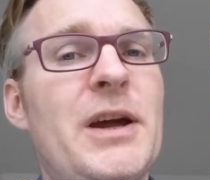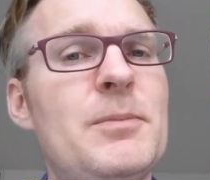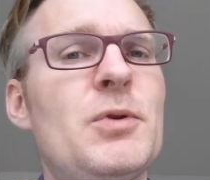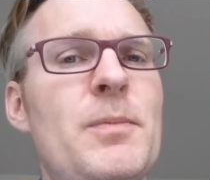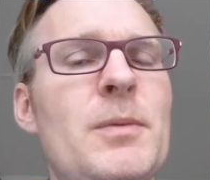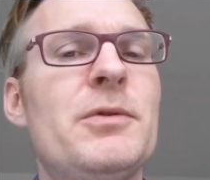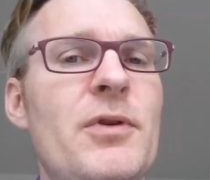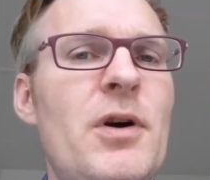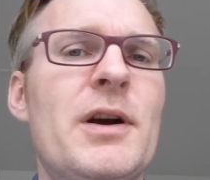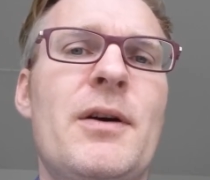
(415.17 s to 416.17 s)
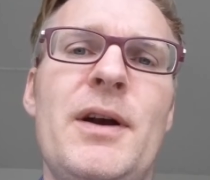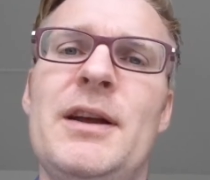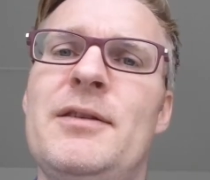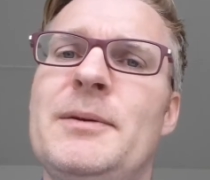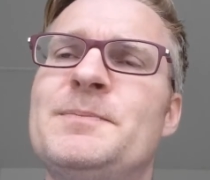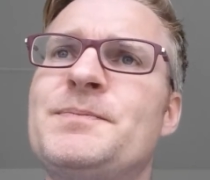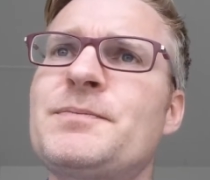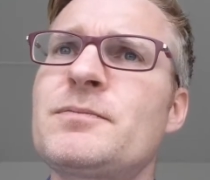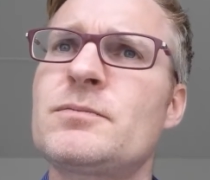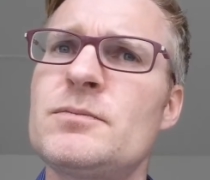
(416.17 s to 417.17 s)
crypto bubbles are crazy.
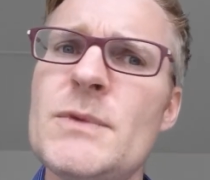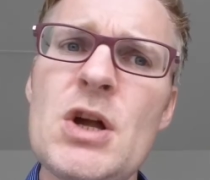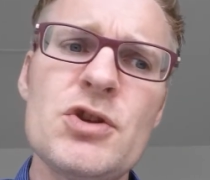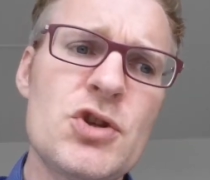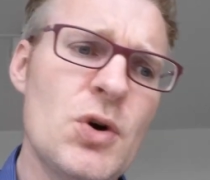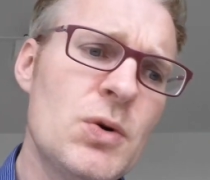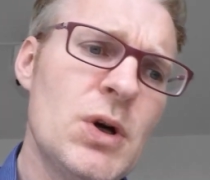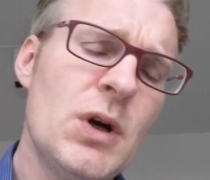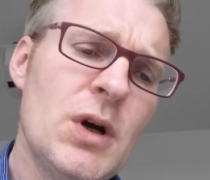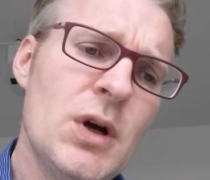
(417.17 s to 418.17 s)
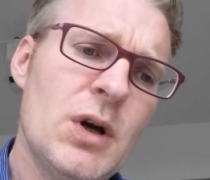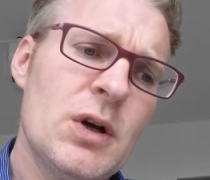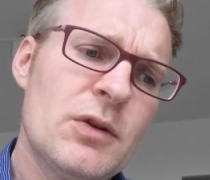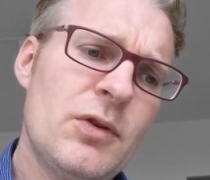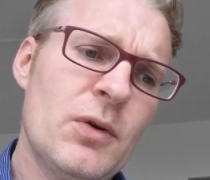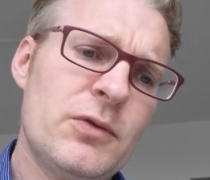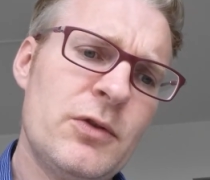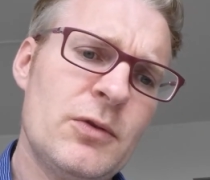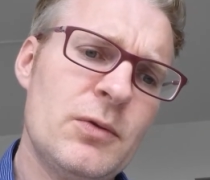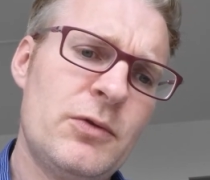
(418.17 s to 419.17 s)
So, so,
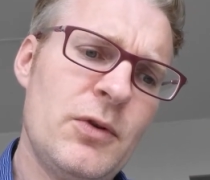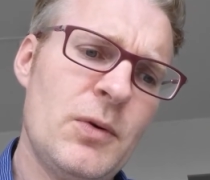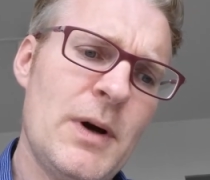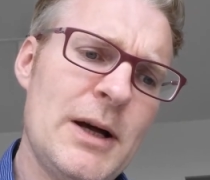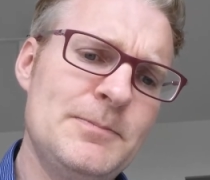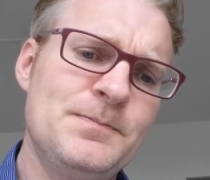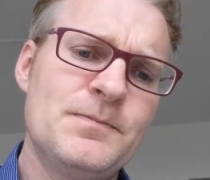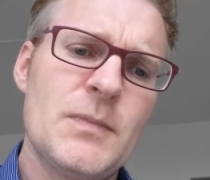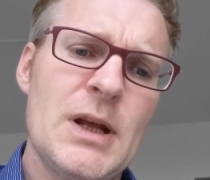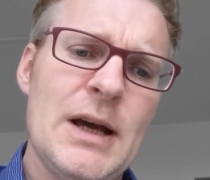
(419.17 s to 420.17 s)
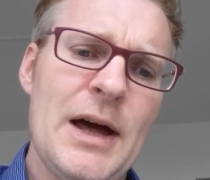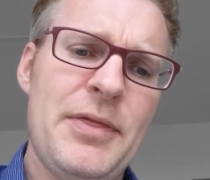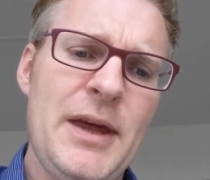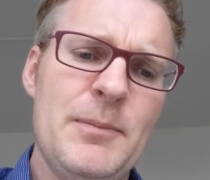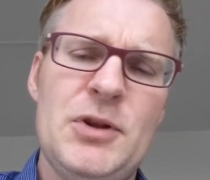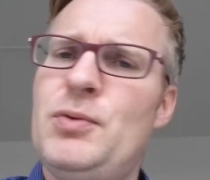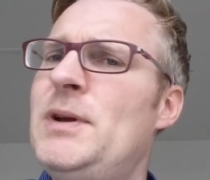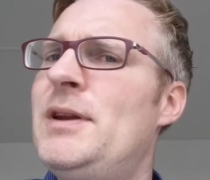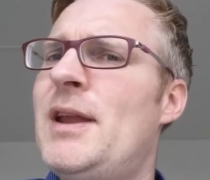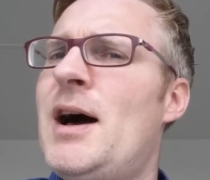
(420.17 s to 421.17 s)
so, so um, I think
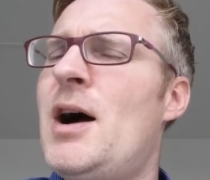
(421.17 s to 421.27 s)
between